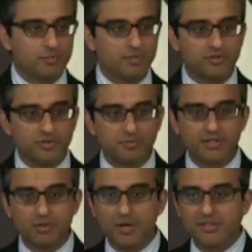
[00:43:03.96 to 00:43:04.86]
supposed to be
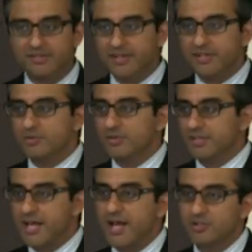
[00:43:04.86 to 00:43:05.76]
the ones that are
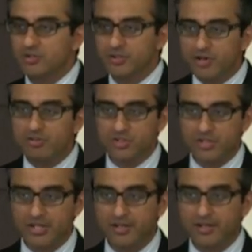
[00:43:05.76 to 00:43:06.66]
doing the actual
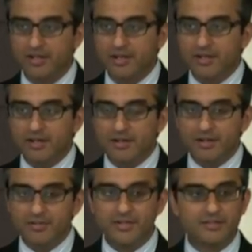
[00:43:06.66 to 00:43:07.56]
nourishing,
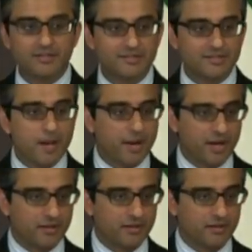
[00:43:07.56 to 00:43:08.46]
then the
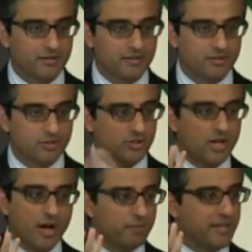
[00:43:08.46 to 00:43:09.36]
stomach should
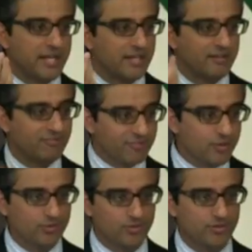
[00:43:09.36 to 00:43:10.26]
not be getting
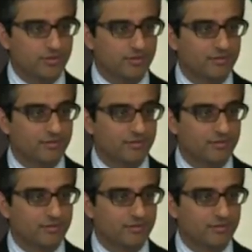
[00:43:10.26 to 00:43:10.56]
food